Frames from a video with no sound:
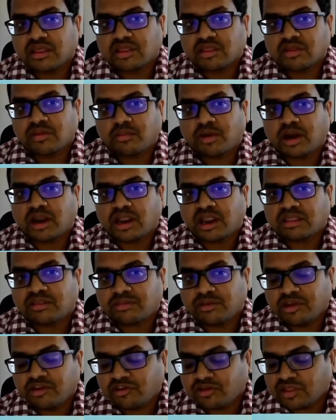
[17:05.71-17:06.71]
So model
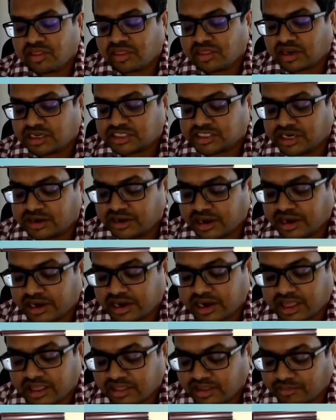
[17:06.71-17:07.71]
explanations are
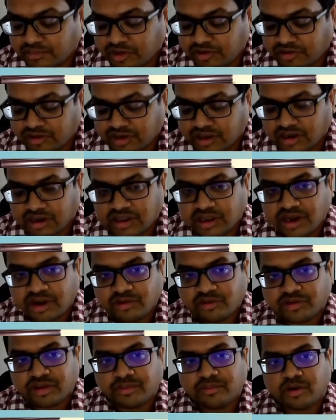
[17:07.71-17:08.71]
generated, as I mentioned earlier,
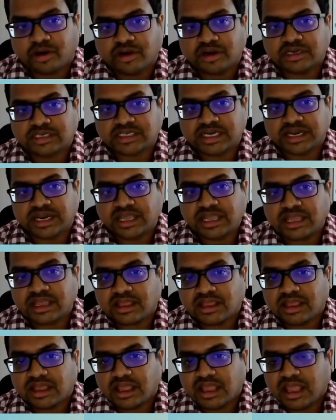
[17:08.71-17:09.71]
during model training.
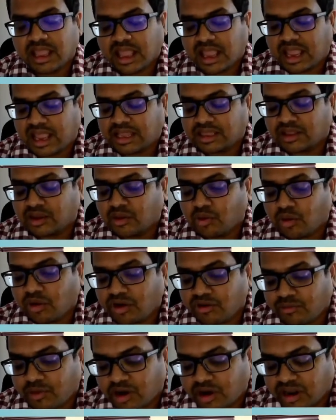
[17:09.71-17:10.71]
And the
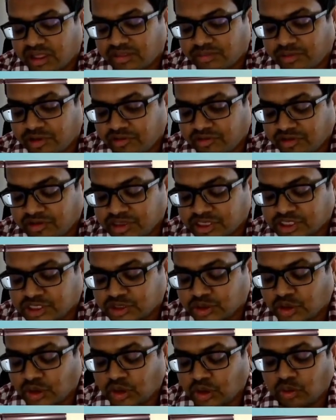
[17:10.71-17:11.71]
goal of model explanations
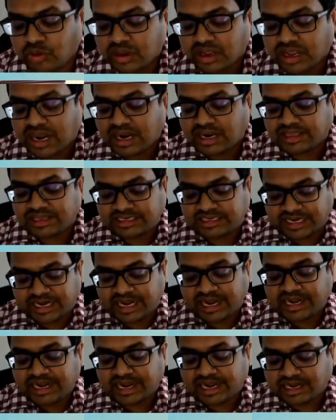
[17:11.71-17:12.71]
is to look at the
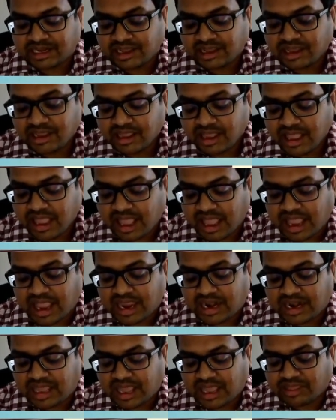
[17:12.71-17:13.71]
training data
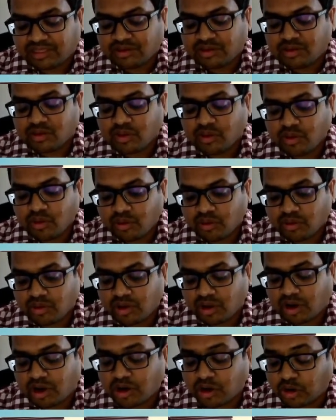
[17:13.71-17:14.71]
and, as a
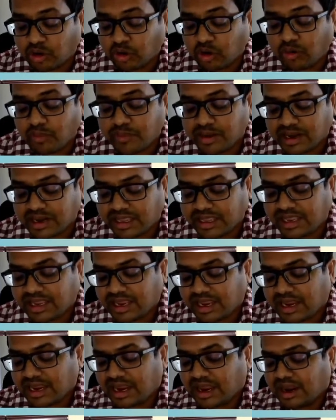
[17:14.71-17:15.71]
whole or
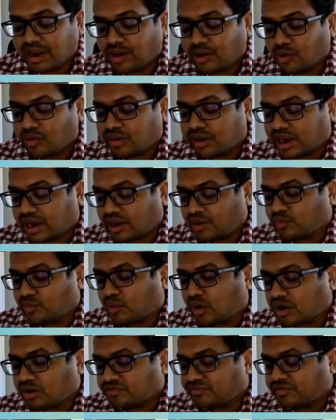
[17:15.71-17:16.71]
globally, look at
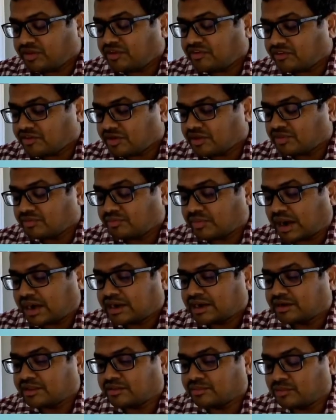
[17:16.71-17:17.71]
what features
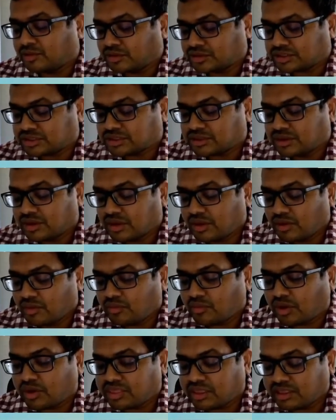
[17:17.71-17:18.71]
mattered the most.
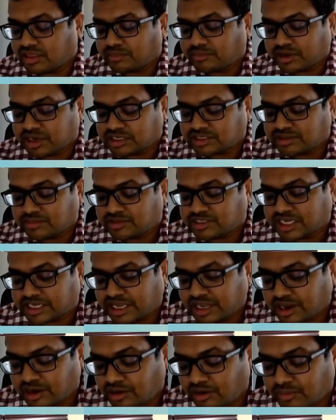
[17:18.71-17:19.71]
Was it the customer
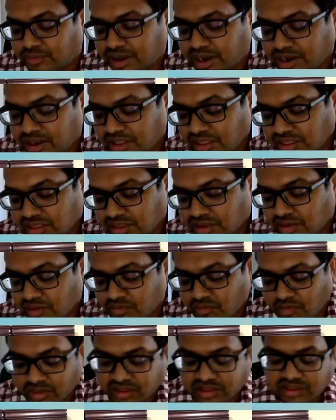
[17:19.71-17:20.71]
checking account balance?
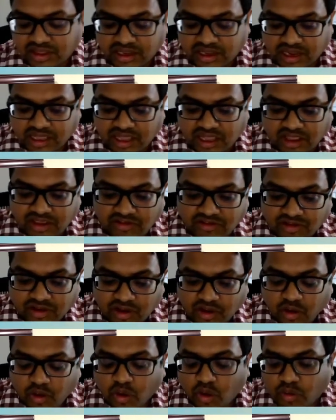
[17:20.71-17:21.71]
Was it their age?
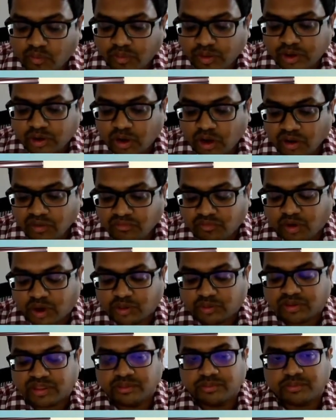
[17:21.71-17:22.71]
Overall,
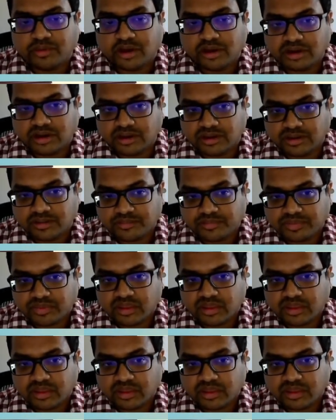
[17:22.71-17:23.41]
what was important?